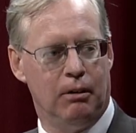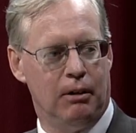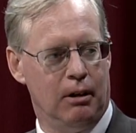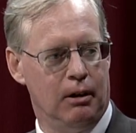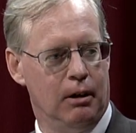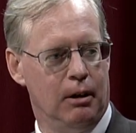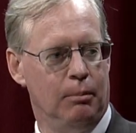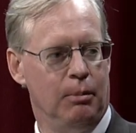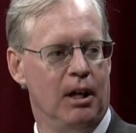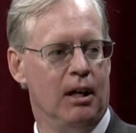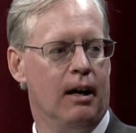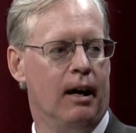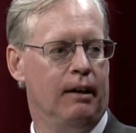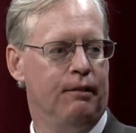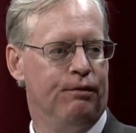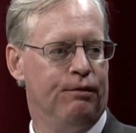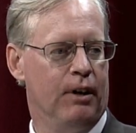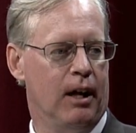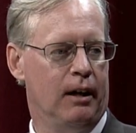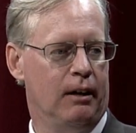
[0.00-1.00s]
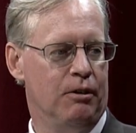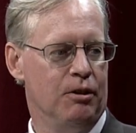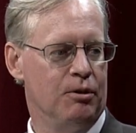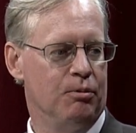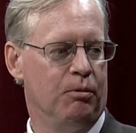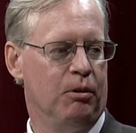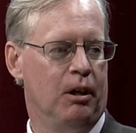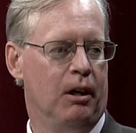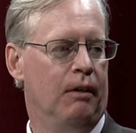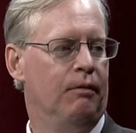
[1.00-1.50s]
They're going to be high flyers
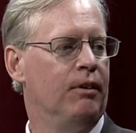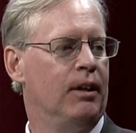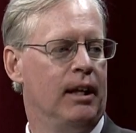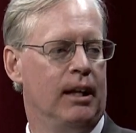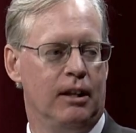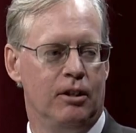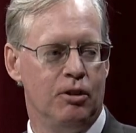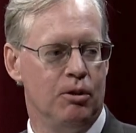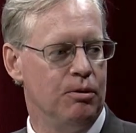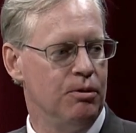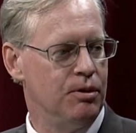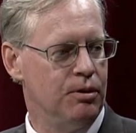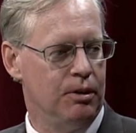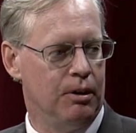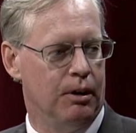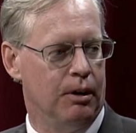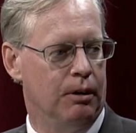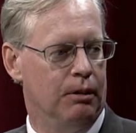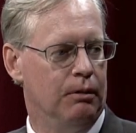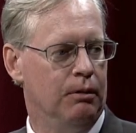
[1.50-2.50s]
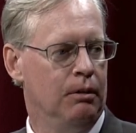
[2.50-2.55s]
wherever they choose to go.